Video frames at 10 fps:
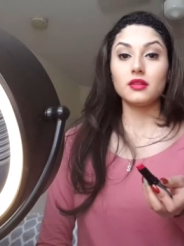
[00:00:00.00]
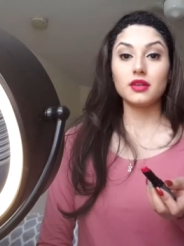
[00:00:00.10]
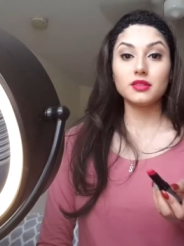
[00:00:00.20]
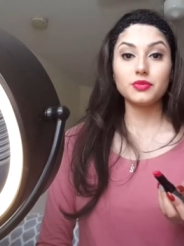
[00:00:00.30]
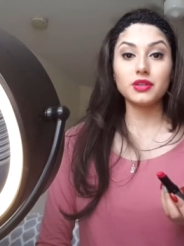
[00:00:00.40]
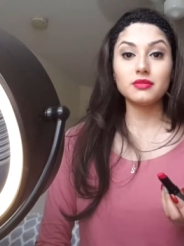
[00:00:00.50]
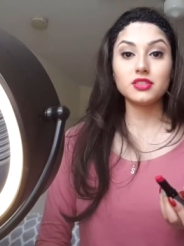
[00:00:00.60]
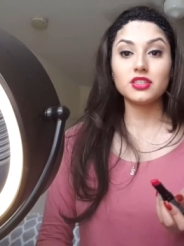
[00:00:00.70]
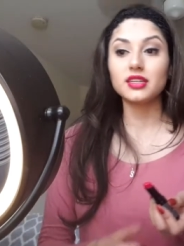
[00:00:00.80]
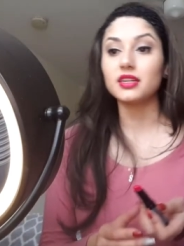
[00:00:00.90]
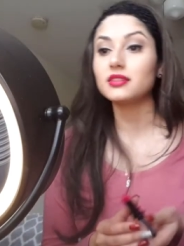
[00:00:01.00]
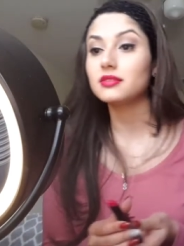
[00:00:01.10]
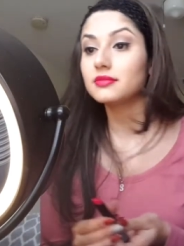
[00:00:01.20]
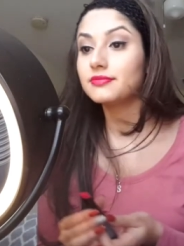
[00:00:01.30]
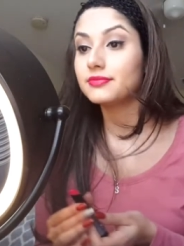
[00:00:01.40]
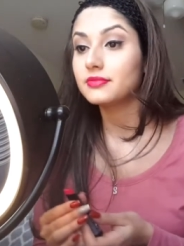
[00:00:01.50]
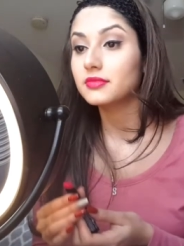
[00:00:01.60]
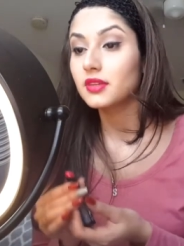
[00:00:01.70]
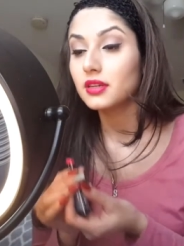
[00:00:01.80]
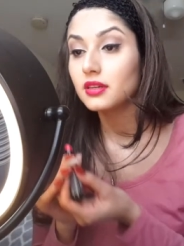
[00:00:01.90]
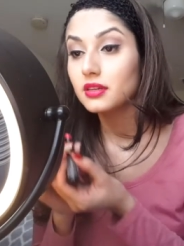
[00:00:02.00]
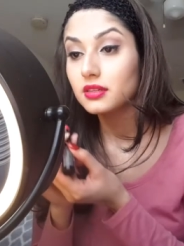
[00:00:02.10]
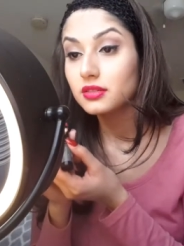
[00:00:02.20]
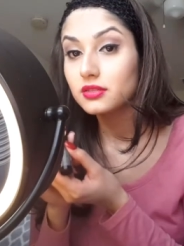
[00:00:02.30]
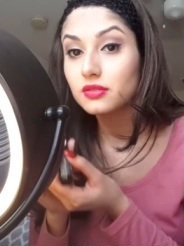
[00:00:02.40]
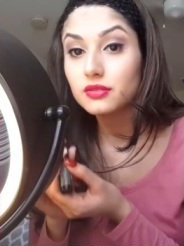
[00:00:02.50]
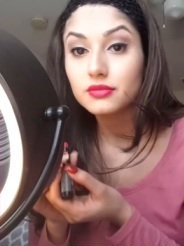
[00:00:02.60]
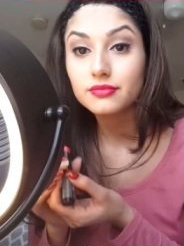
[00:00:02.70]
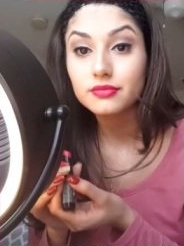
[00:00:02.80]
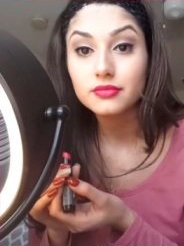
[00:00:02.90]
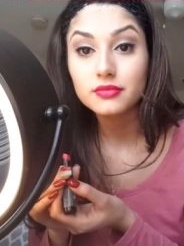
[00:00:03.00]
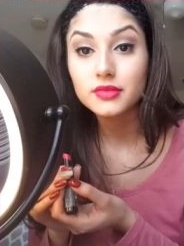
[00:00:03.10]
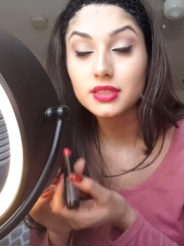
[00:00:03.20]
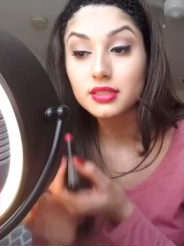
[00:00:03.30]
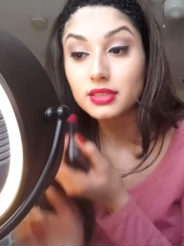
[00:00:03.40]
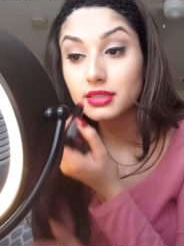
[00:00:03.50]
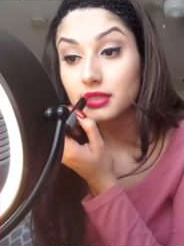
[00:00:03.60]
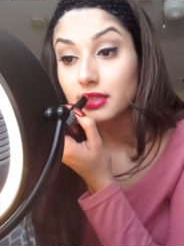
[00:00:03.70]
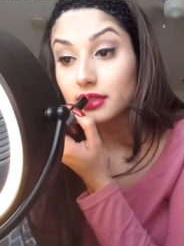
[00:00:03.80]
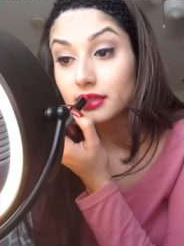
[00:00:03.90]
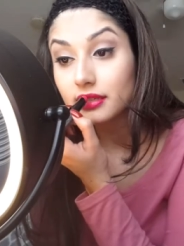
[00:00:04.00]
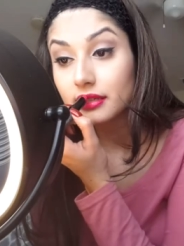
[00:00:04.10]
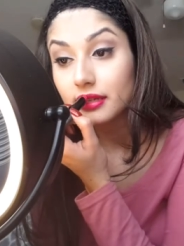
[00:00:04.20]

That's pretty much it, guys. So this is like